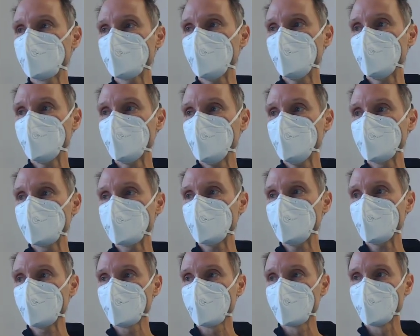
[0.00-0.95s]
And
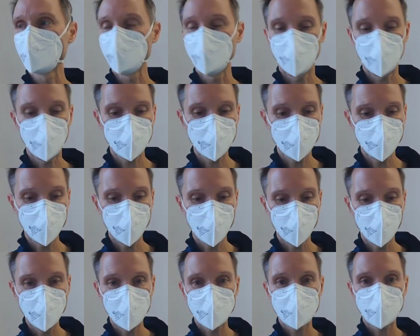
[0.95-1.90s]
inside of the divider,
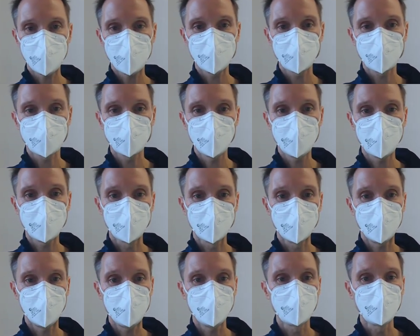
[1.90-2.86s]
we can create a
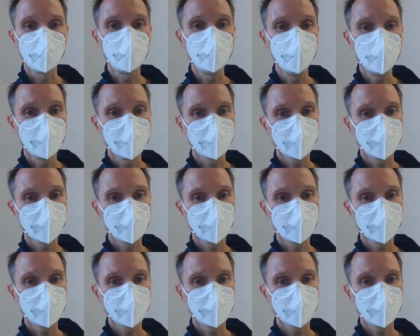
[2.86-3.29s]
label.